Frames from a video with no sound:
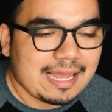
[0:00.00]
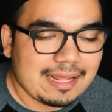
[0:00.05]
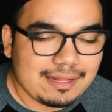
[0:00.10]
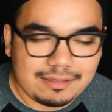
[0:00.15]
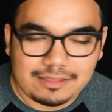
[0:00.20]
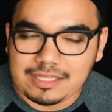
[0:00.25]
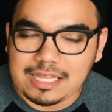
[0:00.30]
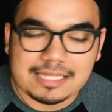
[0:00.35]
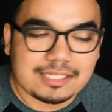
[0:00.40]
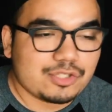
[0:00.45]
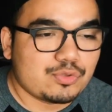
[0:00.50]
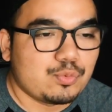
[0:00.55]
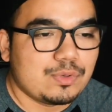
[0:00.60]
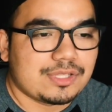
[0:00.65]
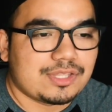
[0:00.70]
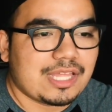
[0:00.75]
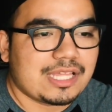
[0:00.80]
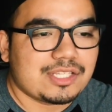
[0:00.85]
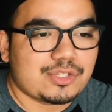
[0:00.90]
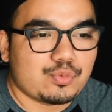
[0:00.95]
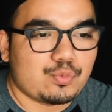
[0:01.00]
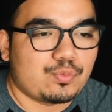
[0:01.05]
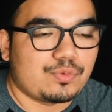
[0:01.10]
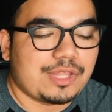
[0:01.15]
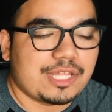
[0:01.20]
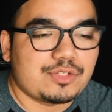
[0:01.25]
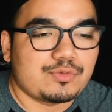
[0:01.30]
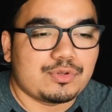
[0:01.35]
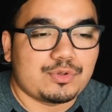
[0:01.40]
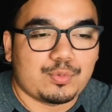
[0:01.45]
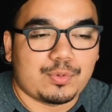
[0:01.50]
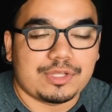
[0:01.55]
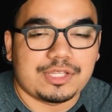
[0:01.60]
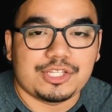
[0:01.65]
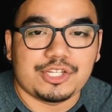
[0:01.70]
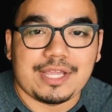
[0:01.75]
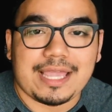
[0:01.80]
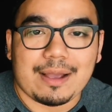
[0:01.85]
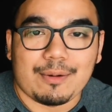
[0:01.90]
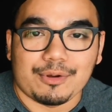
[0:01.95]
That's what
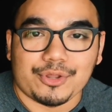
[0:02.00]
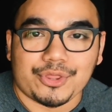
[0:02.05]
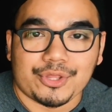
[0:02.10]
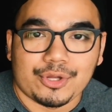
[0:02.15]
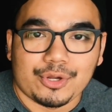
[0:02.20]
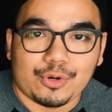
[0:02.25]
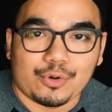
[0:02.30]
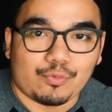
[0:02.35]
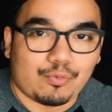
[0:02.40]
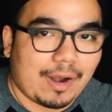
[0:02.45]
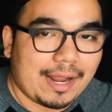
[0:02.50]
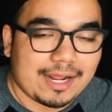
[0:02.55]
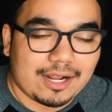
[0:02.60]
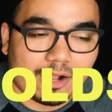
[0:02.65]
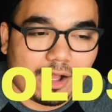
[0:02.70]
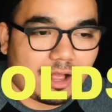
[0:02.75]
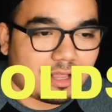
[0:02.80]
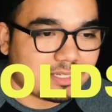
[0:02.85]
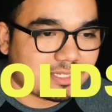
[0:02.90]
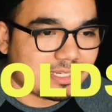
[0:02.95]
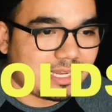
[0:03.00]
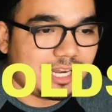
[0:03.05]
you get with Ryan Gosling.